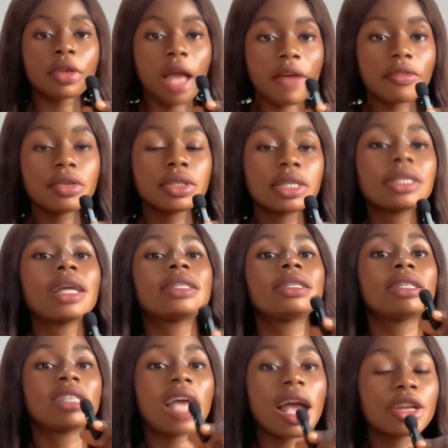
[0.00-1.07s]
Have you seen that
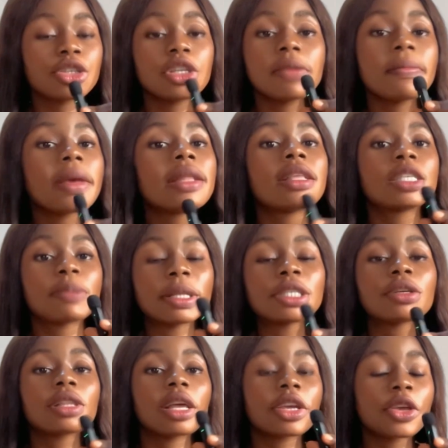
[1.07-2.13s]
it actually made this
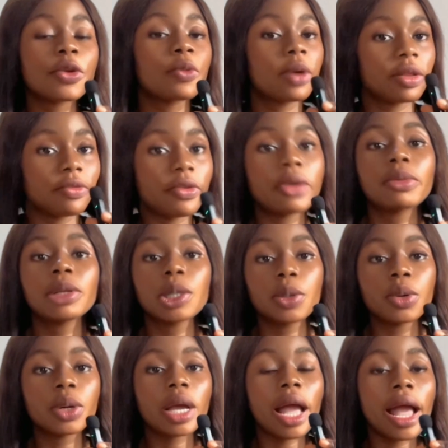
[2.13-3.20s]
particular keyword very
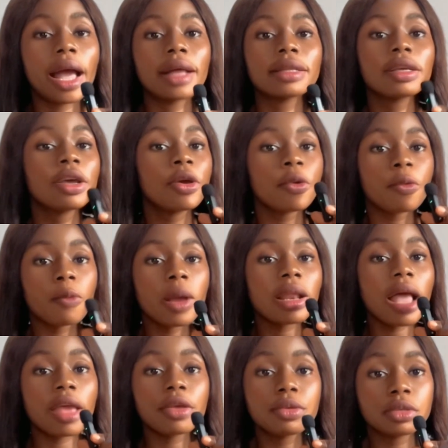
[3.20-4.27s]
long? And
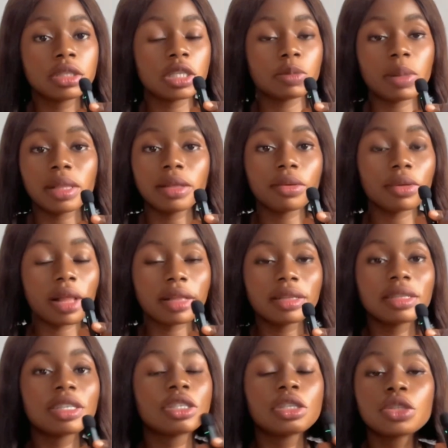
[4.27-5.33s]
when I use this particular
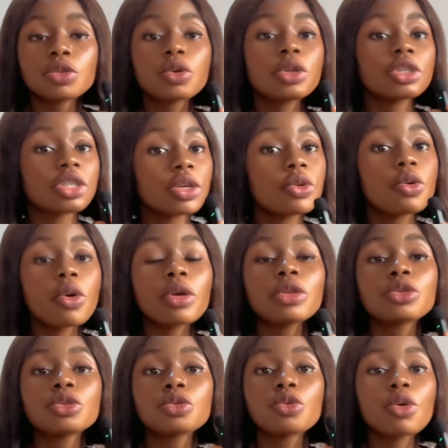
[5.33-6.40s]
thing, it is still
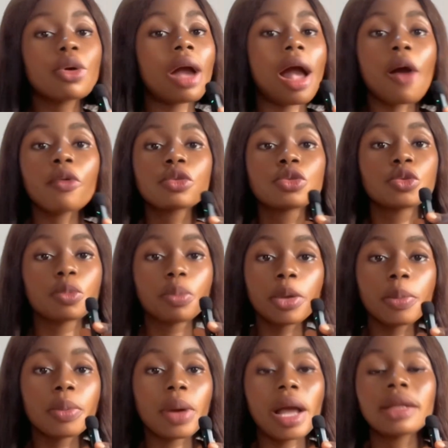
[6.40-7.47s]
going to go out to
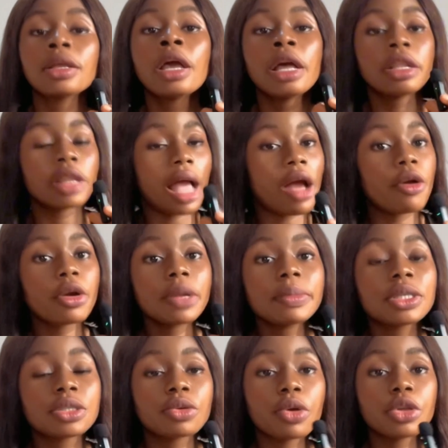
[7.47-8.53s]
people, and the algorithm
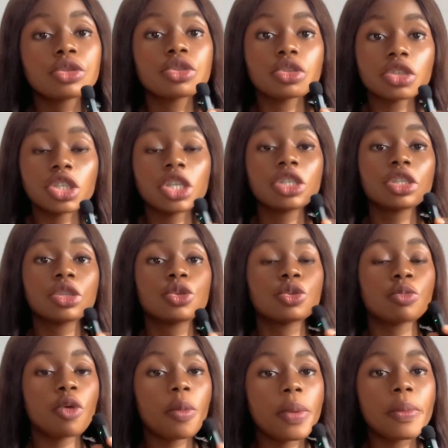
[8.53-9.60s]
is going to suggest it
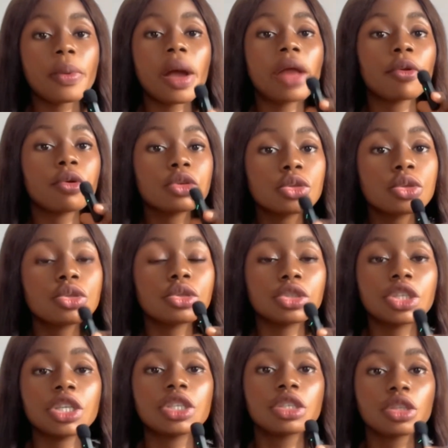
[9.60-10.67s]
to more people and also
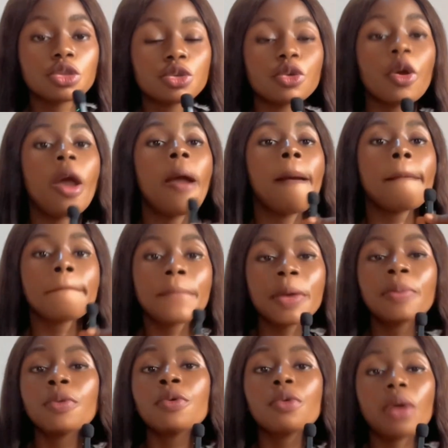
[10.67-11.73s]
suggest it to
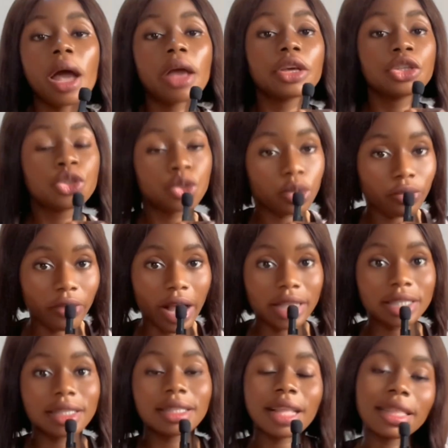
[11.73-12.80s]
people who are
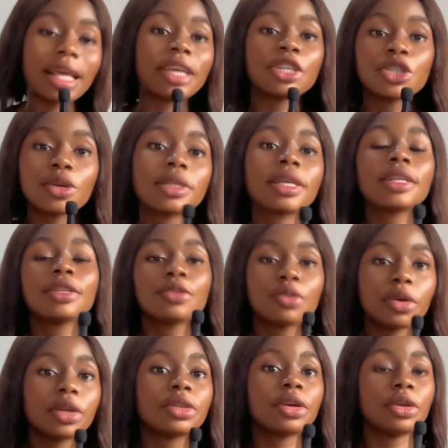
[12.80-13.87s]
introverts that are interested in
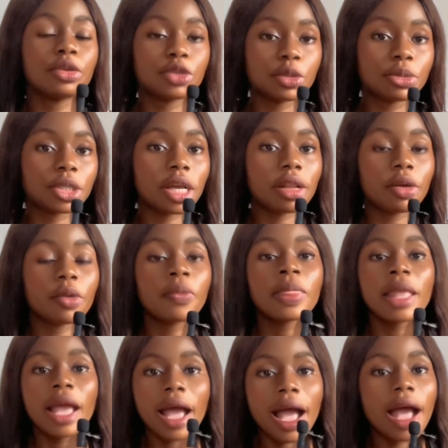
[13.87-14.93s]
growing their YouTube channel.
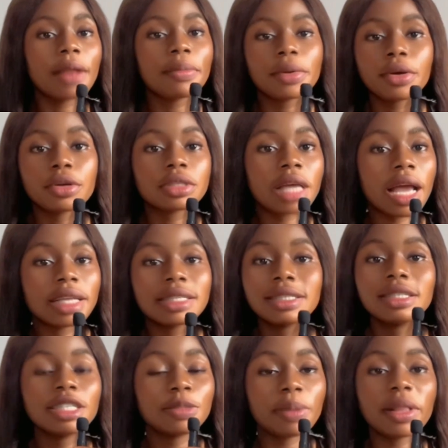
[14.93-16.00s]
And because I
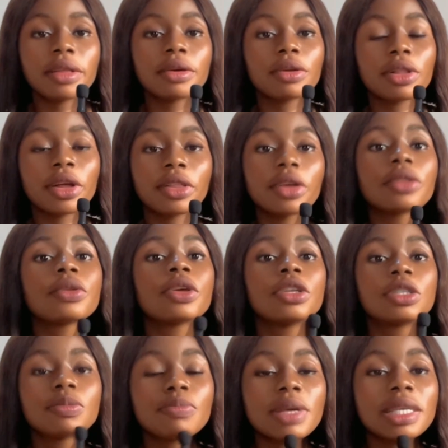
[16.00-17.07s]
did this particular thing,
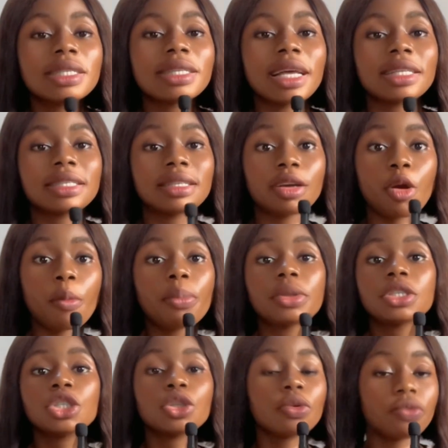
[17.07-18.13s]
it means that the
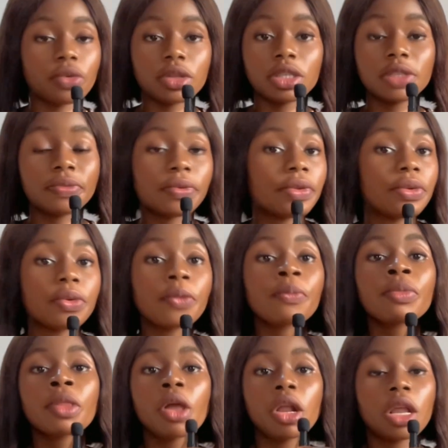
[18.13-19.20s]
competition for this video
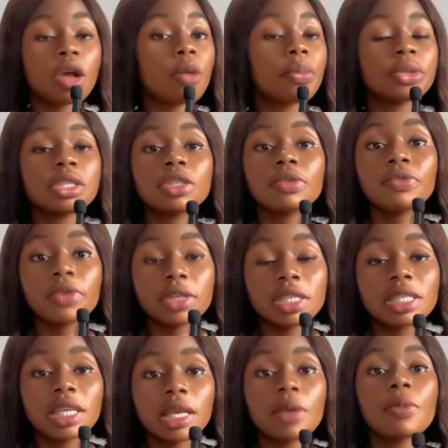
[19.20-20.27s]
or the competition for
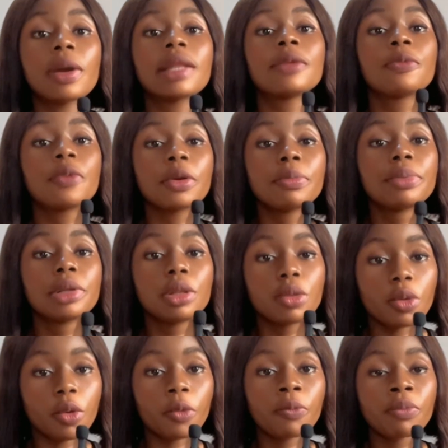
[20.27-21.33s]
this keyword will be
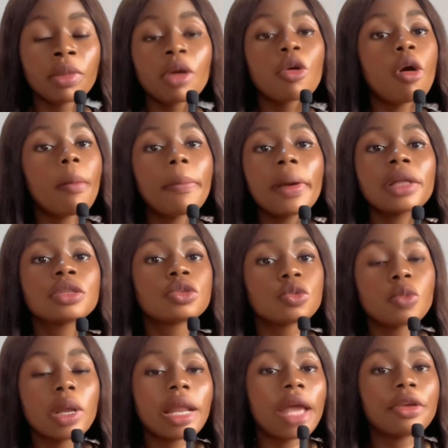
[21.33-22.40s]
low compared to
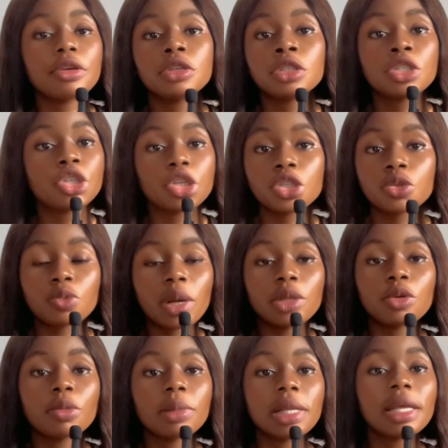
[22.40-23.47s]
when I use just
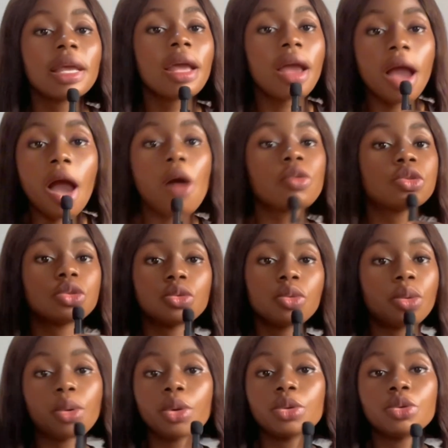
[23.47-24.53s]
randomly how to
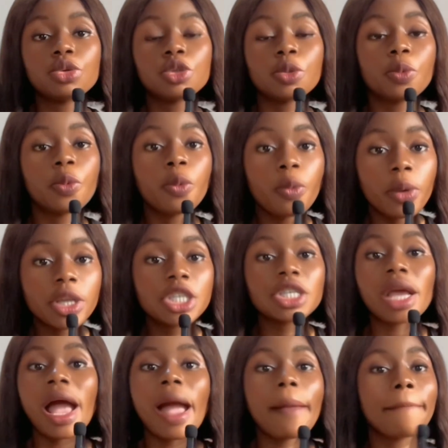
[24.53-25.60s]
grow on YouTube,
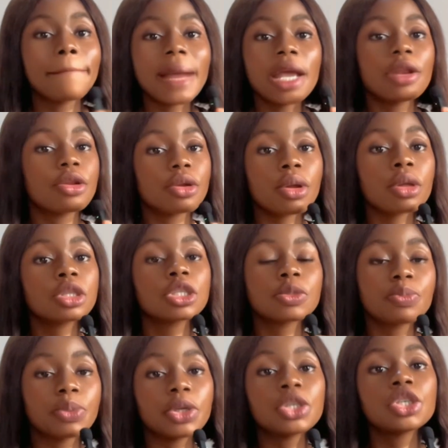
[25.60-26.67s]
which I might not
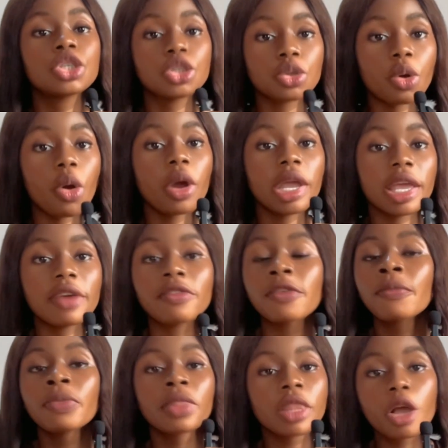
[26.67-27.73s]
be sure if
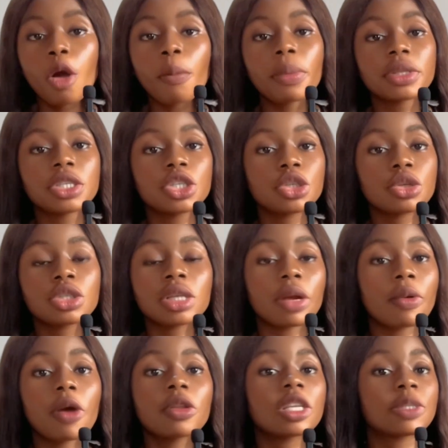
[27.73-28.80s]
the competitions
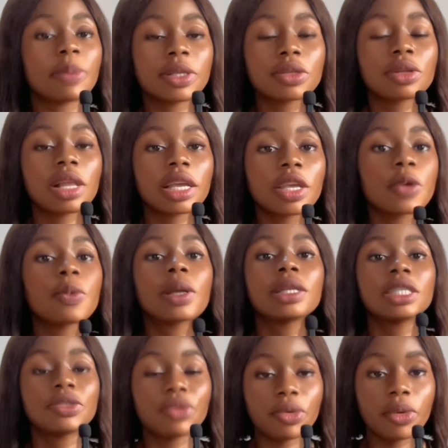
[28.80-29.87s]
around this particular
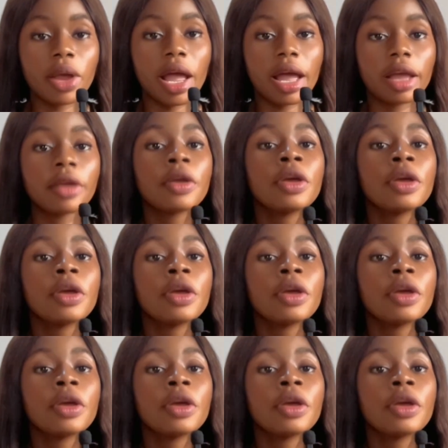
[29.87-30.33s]
keyword is very high.